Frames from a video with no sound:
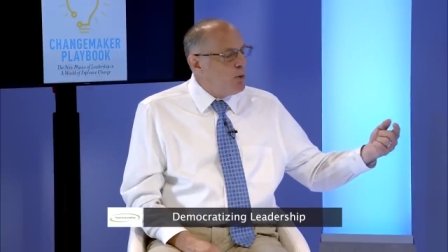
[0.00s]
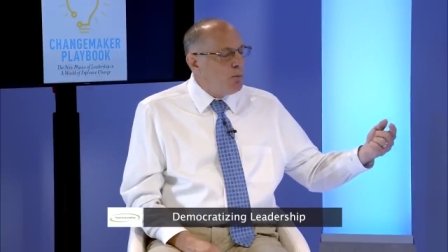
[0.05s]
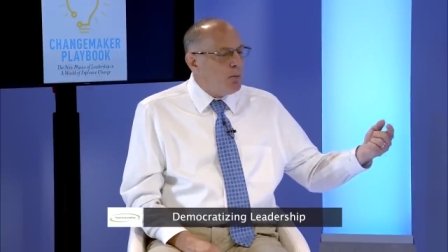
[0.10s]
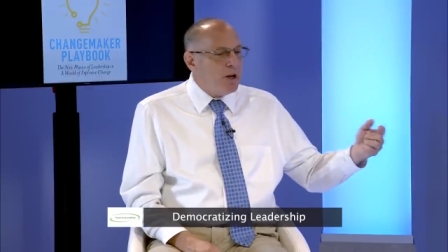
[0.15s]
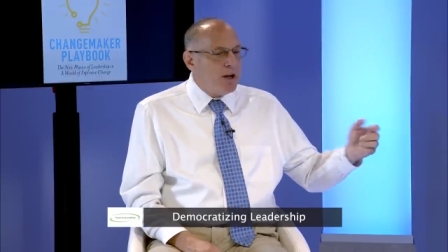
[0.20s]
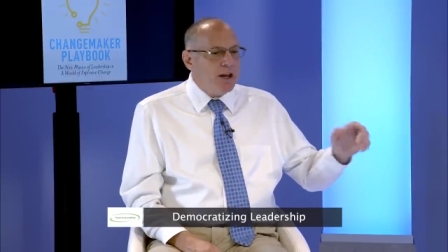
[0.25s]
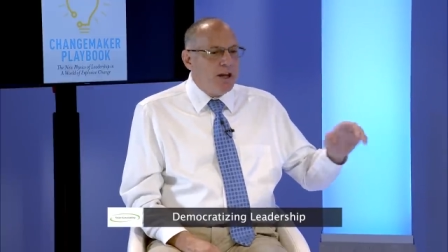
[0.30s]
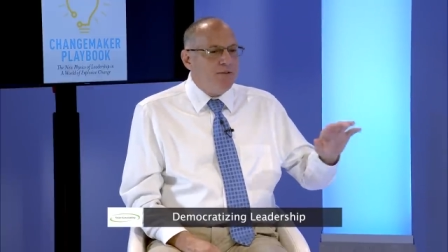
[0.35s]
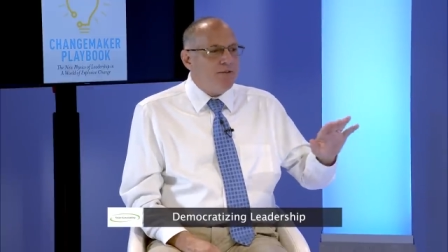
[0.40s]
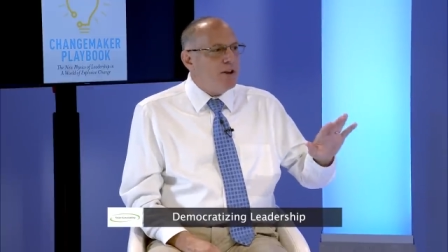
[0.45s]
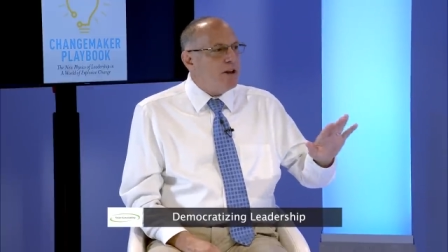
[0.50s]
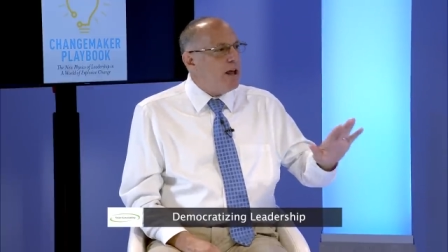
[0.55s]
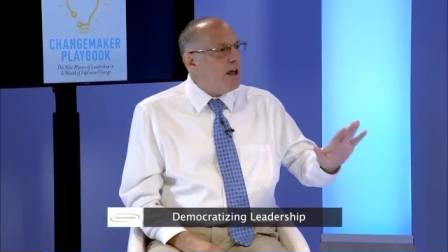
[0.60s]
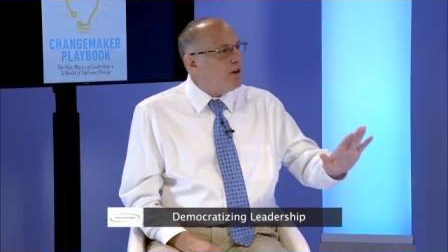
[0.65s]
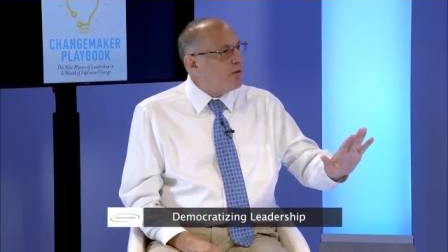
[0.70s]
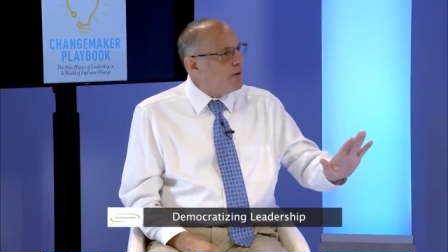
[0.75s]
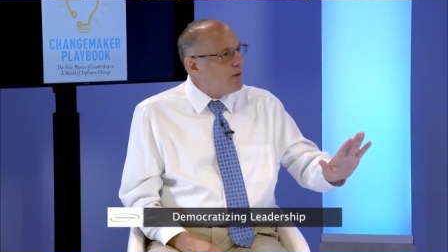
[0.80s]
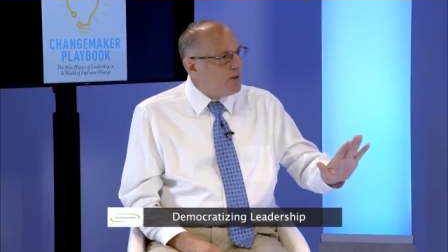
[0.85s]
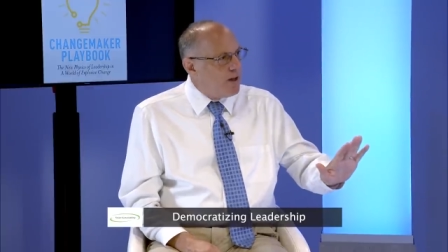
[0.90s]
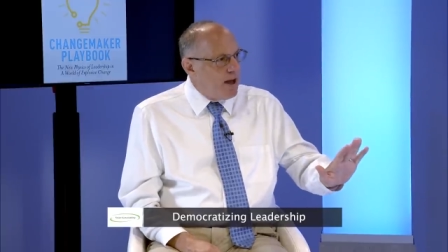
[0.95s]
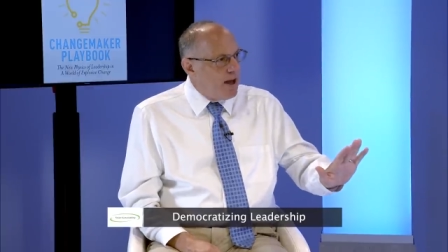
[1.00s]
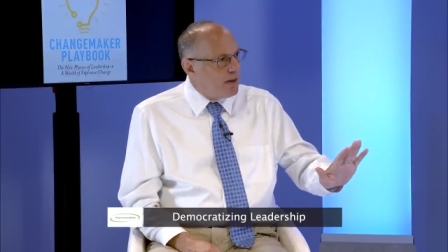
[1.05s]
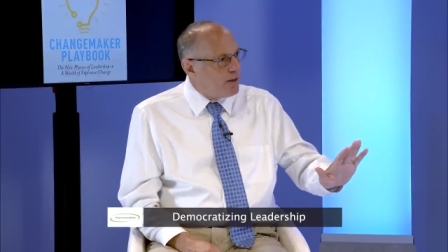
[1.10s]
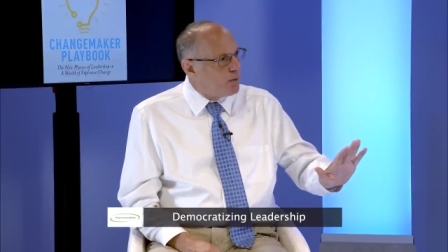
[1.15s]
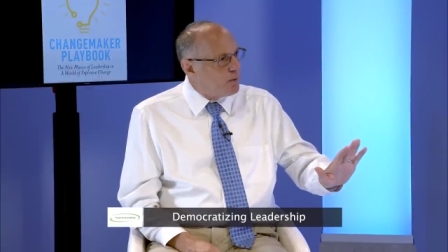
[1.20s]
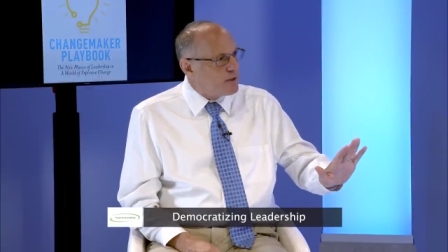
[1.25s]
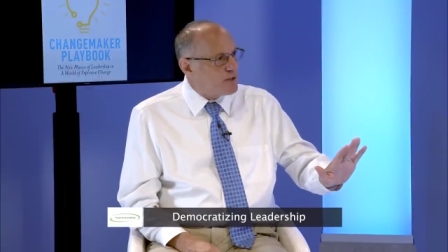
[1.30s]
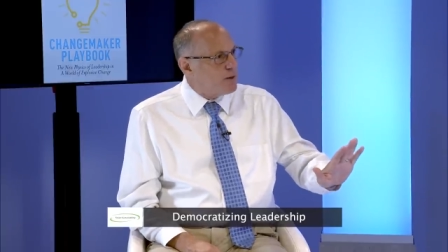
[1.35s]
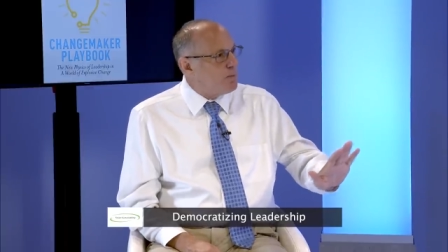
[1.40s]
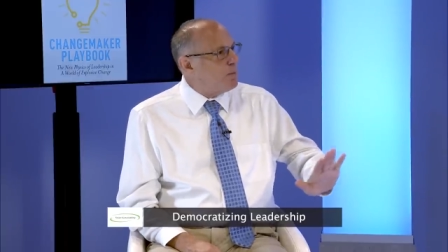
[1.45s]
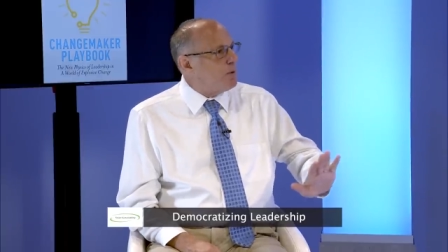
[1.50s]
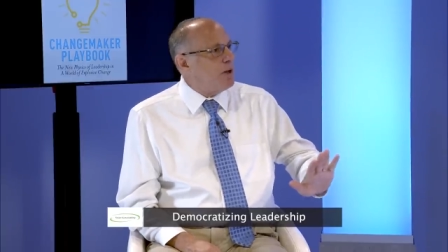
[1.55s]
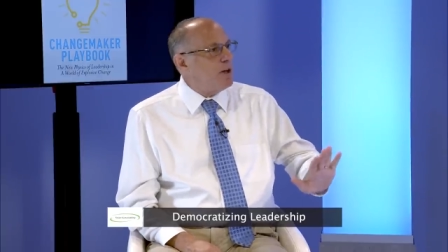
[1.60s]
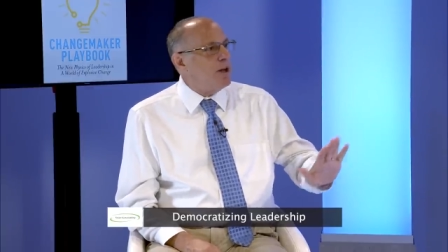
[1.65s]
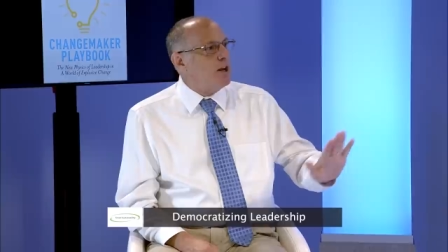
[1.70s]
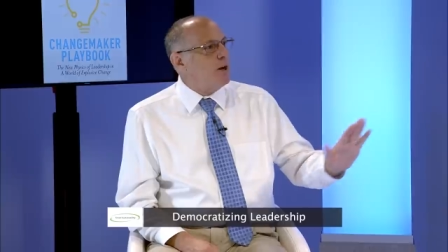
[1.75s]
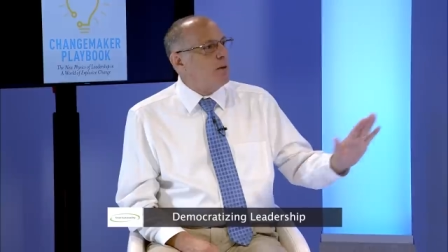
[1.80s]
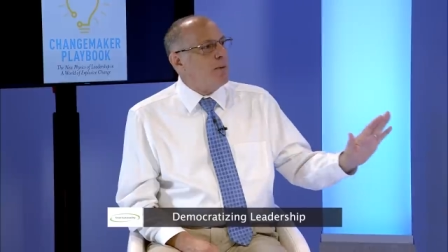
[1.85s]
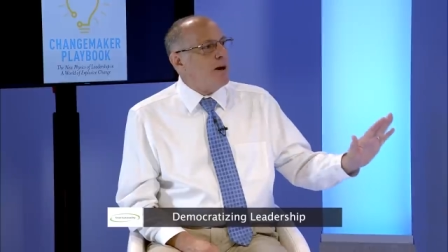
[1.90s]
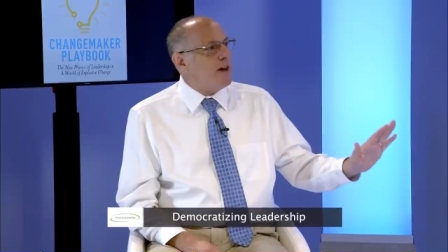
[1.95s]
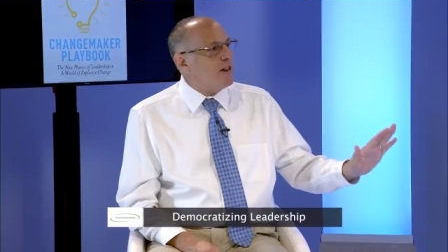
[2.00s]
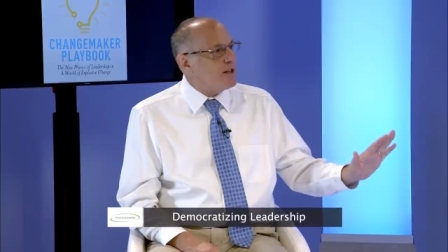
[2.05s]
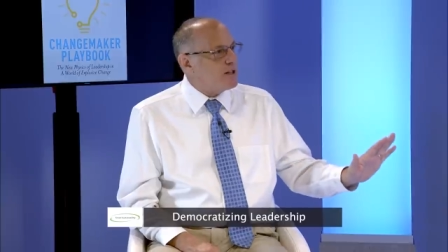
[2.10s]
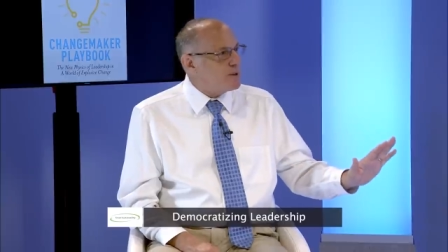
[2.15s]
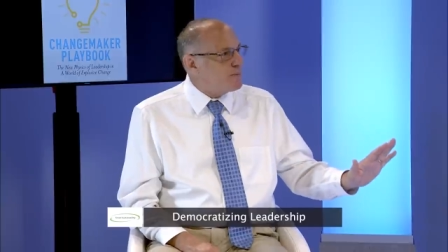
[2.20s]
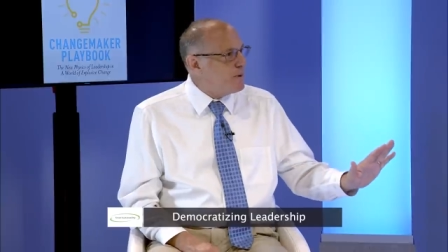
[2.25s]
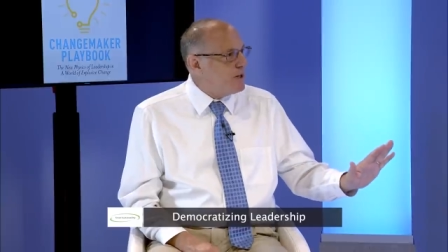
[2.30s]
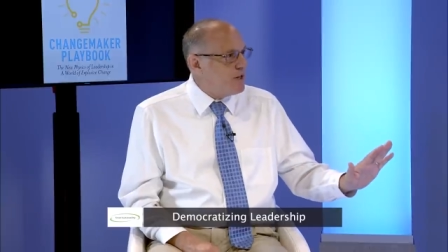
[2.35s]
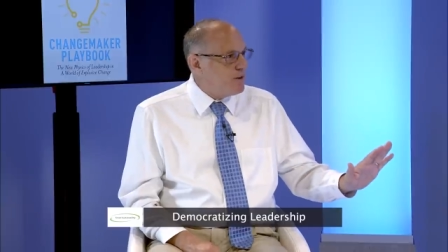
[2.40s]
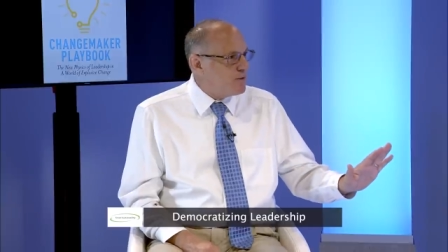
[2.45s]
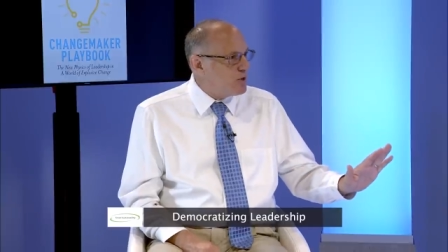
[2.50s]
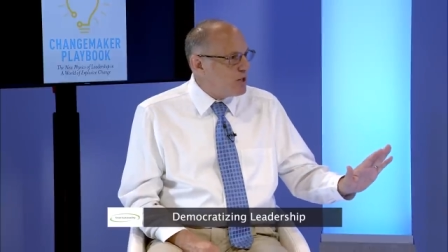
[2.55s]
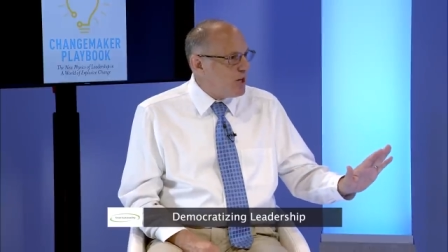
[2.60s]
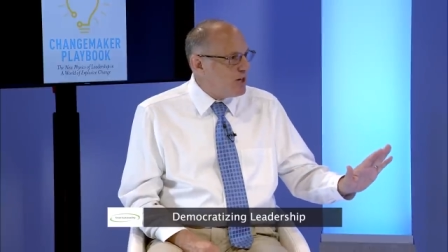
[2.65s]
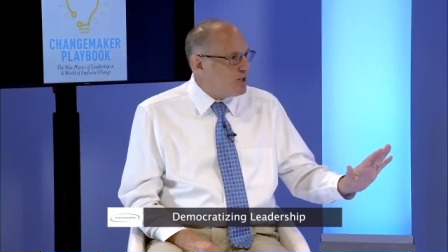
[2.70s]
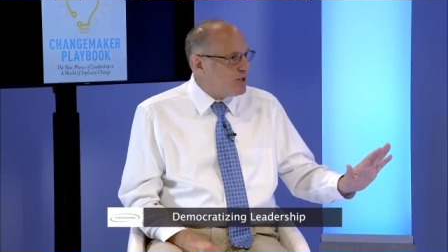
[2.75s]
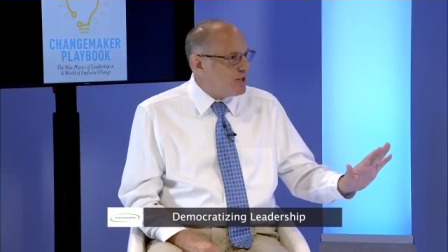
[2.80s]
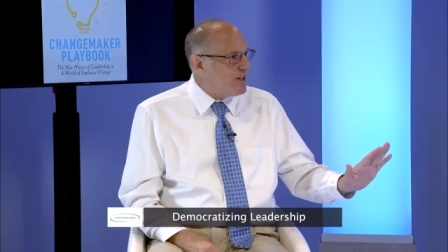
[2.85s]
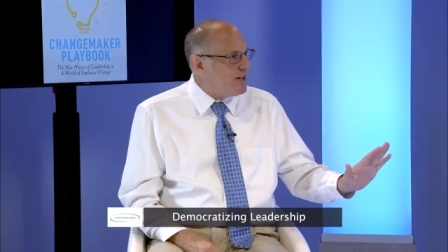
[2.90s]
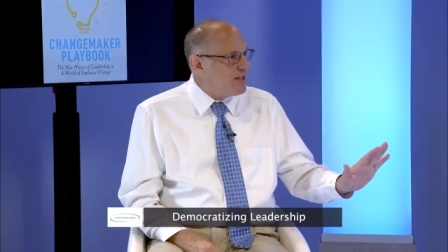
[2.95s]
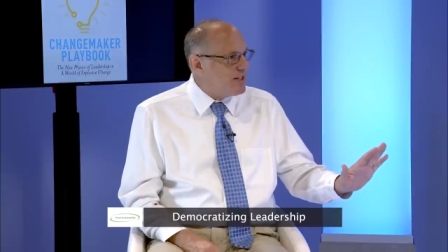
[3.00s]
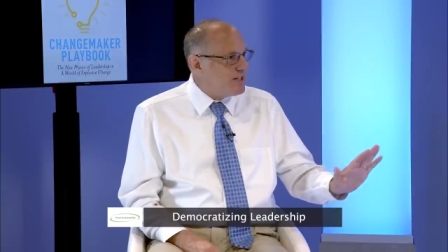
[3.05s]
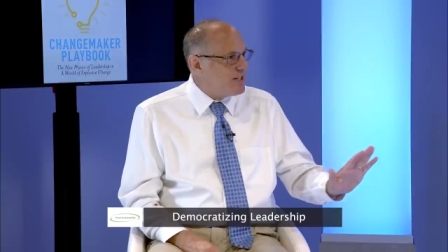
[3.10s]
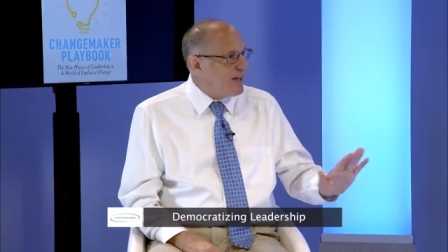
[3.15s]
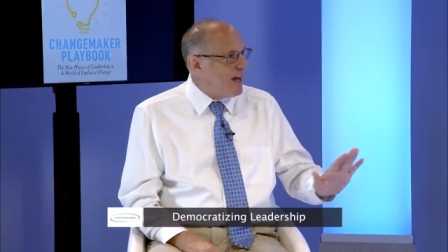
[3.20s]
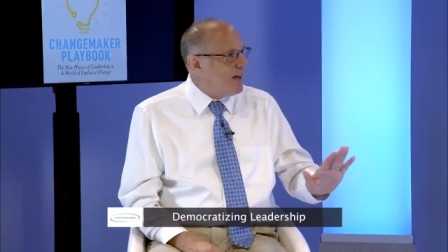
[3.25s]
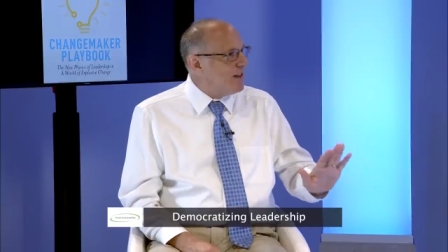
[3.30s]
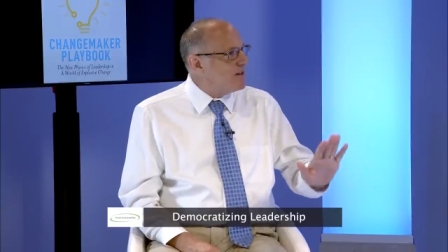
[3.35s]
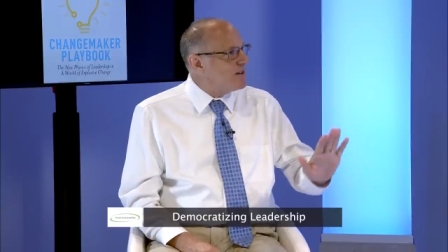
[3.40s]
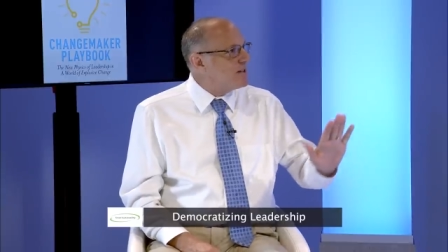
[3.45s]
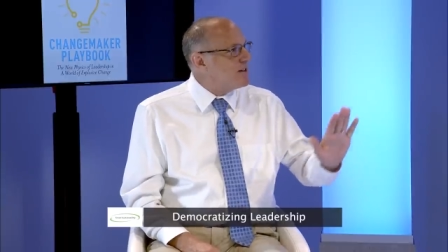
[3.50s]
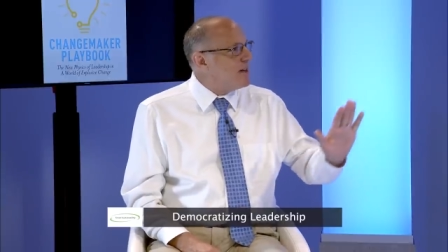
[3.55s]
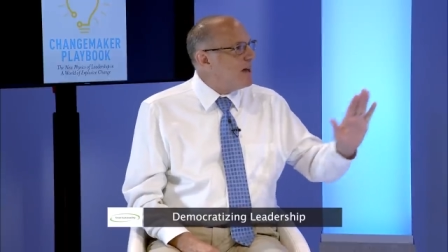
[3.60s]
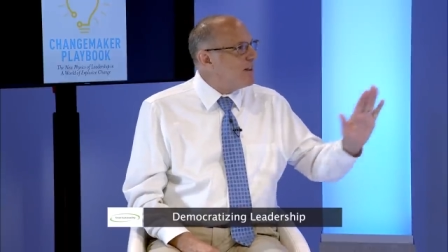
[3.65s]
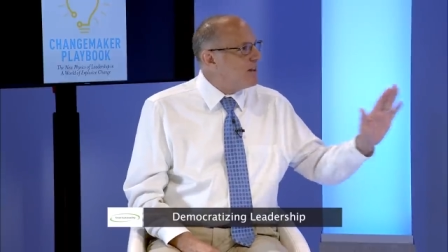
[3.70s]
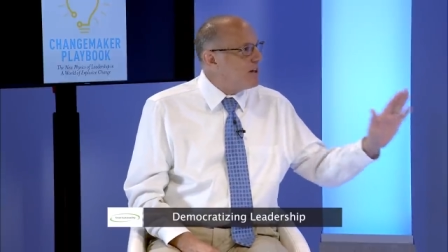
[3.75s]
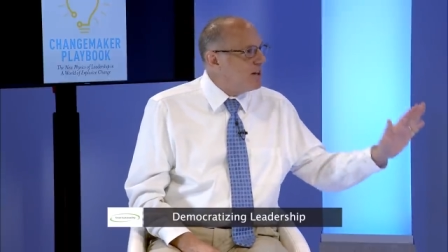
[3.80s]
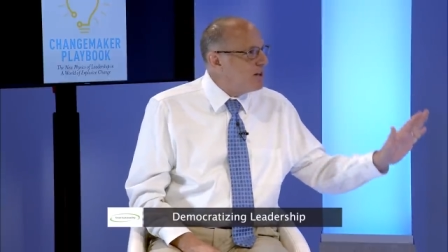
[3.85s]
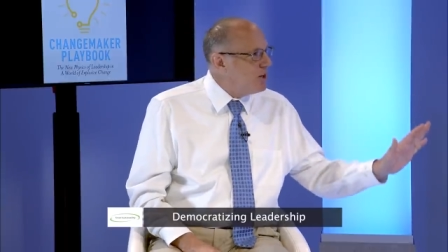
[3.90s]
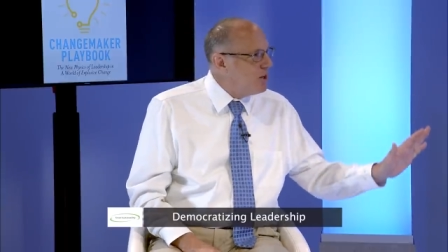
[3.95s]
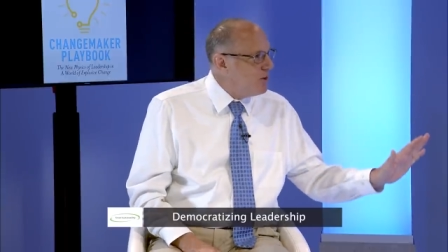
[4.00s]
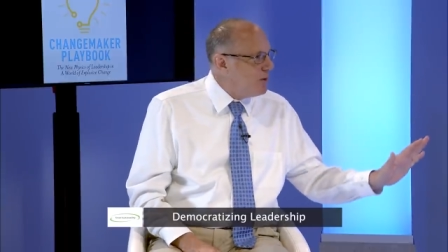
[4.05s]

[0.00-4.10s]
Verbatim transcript: But even Henry VIII was complaining about the speed of change in his day. There's nothing